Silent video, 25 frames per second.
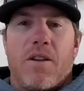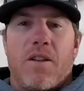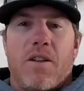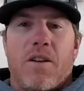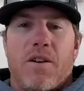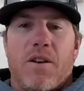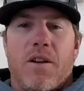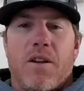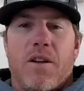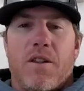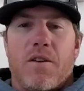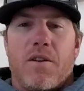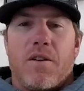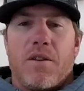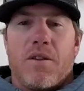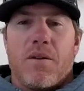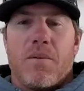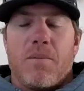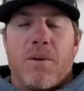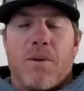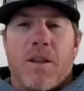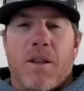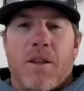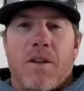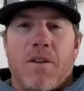until either their
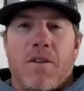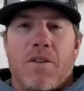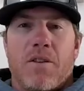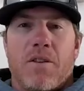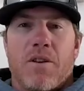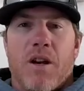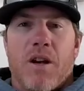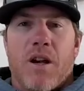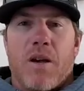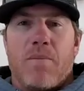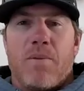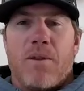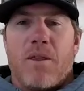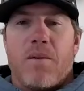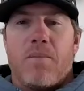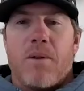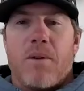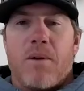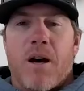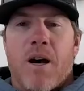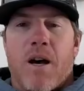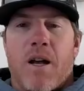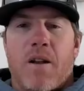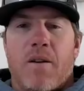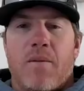belly's scraping the
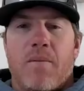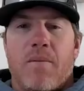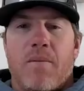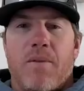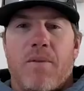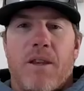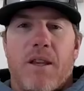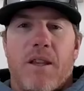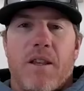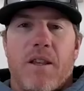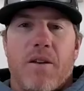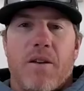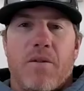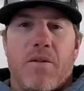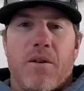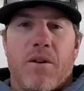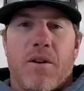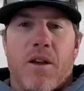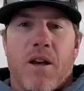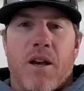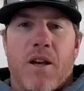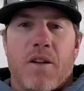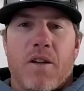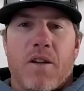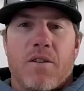bottom and they
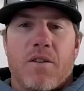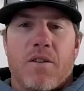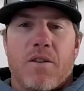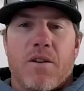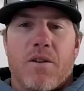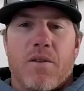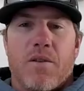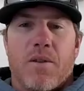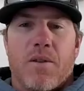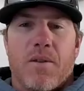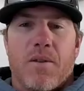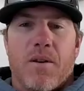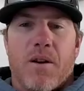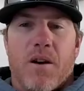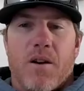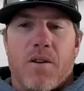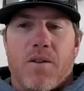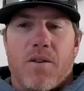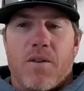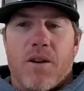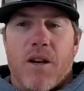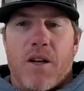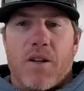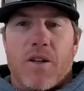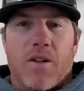realize they're going the wrong
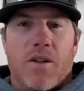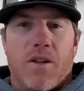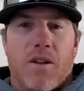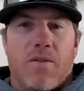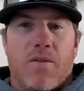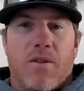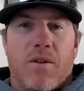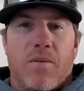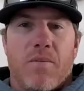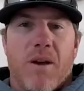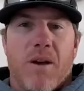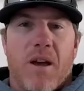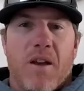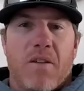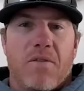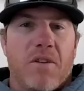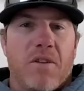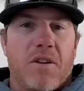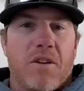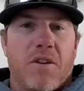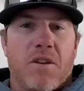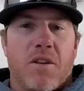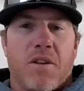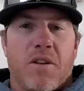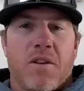direction if you're bank
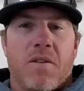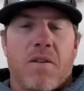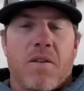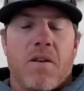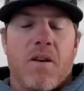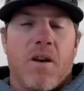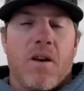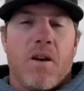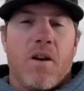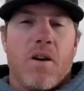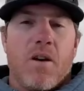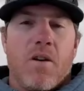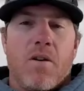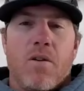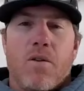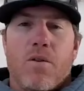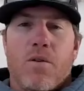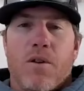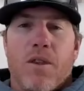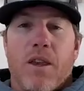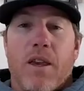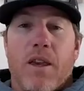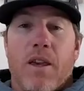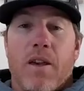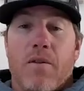fishing,
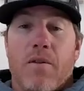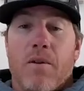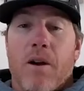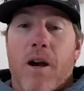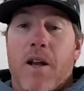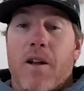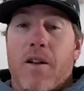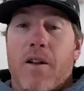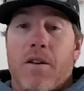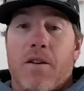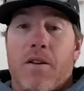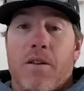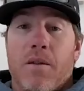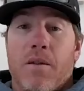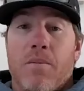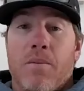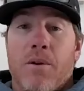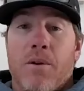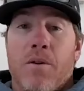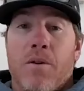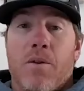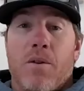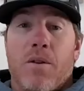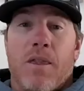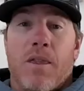or they get right under the
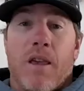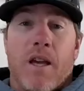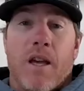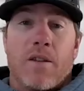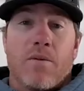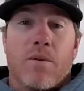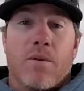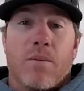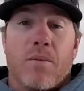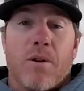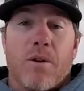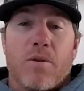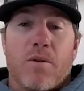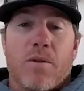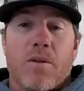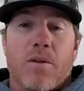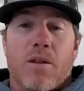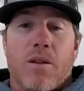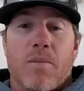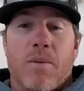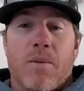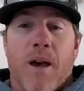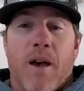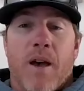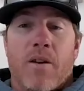boat. And that's where most of
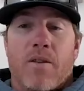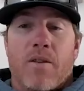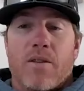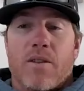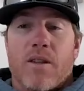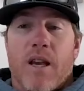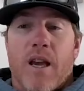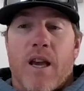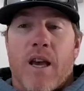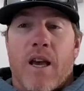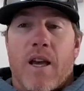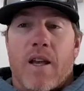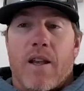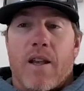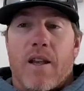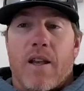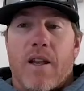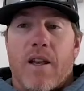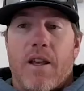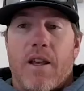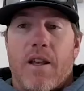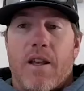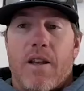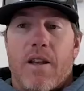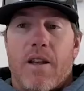the battle's at.
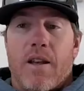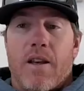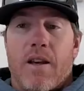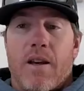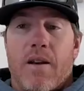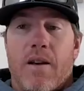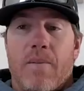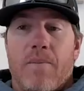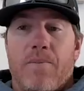And, uh,